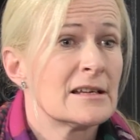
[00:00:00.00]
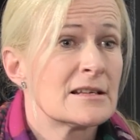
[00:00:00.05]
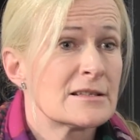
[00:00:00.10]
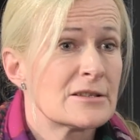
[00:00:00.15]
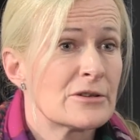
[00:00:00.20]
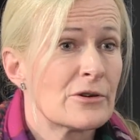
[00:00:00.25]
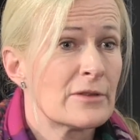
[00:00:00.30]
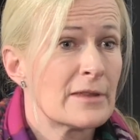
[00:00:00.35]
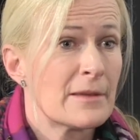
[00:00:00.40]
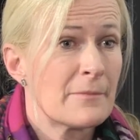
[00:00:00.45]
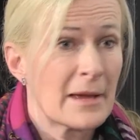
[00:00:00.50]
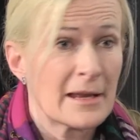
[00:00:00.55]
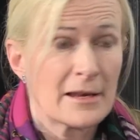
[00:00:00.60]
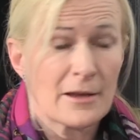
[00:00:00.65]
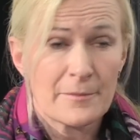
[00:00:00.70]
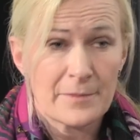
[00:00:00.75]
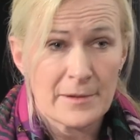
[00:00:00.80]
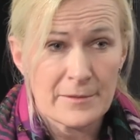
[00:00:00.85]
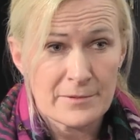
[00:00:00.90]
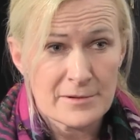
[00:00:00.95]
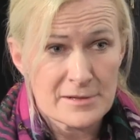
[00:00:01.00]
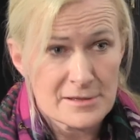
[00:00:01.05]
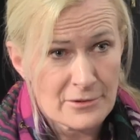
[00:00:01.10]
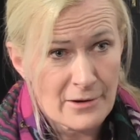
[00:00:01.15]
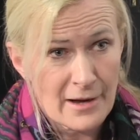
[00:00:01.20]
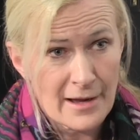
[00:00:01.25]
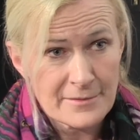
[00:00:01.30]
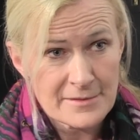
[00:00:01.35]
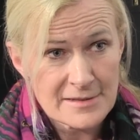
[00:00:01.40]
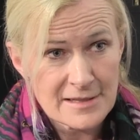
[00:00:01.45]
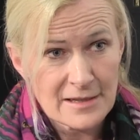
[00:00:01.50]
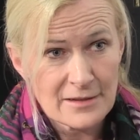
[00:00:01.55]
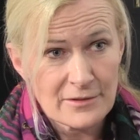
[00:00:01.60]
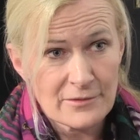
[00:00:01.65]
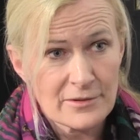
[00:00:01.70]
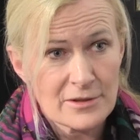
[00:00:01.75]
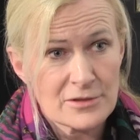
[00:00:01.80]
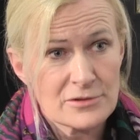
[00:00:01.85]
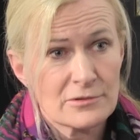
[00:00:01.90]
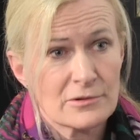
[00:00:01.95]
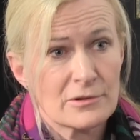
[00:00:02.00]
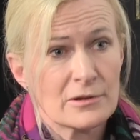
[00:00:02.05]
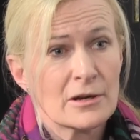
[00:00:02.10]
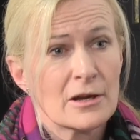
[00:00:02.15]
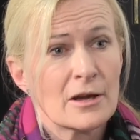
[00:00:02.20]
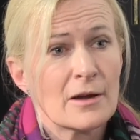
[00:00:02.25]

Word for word: So they may not be prescribed to the individual,